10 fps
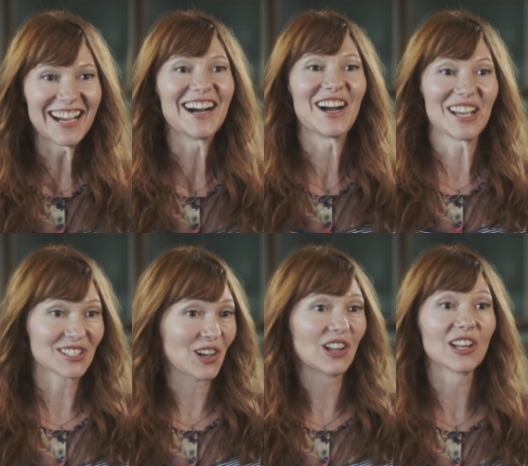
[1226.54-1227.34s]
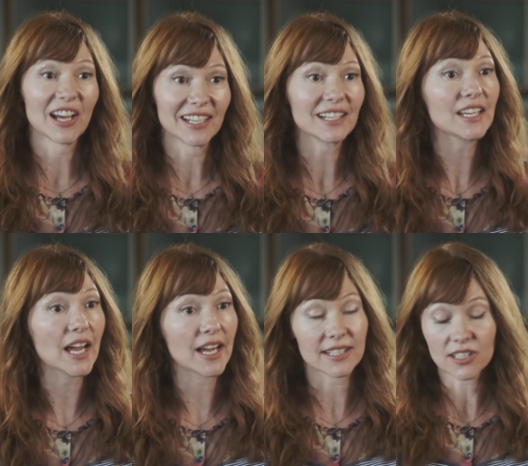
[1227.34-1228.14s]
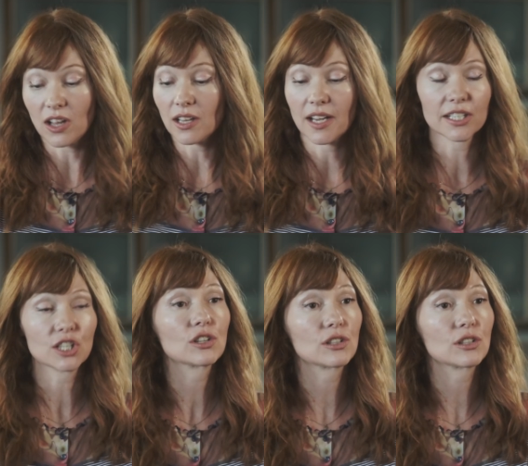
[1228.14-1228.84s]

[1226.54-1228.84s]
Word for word: it's all on, where, yeah, it's, it's all on, on, that